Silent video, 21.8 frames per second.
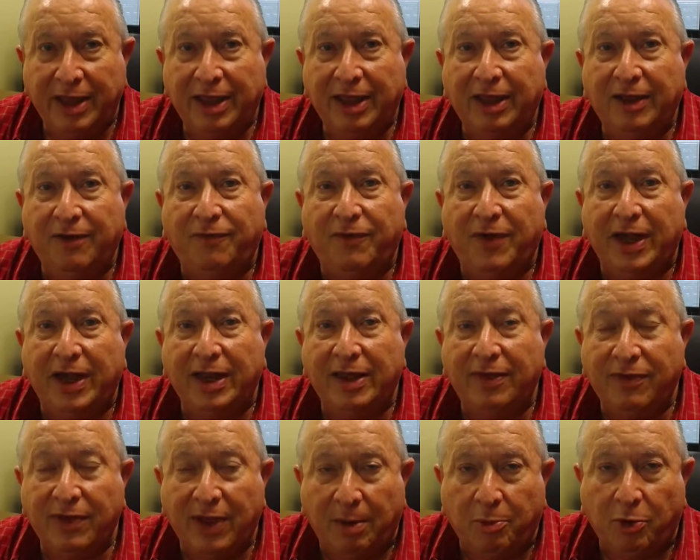if any
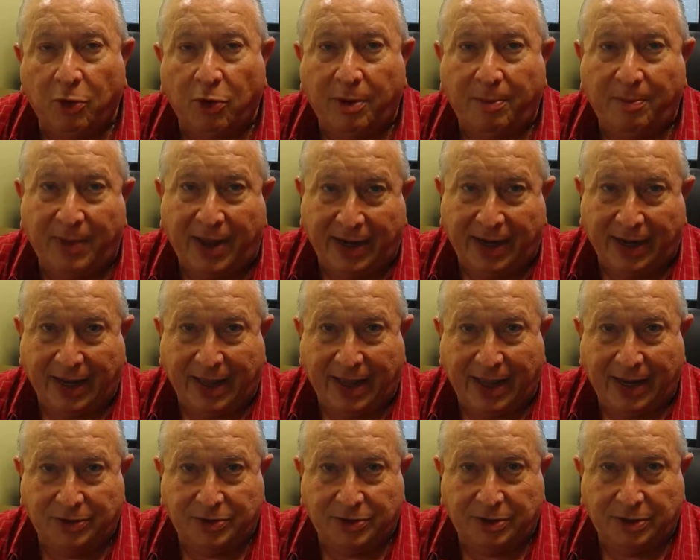of them are on
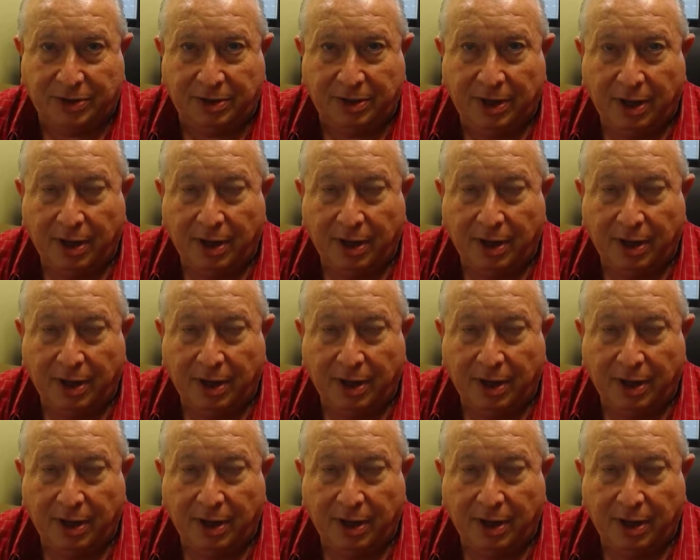medication.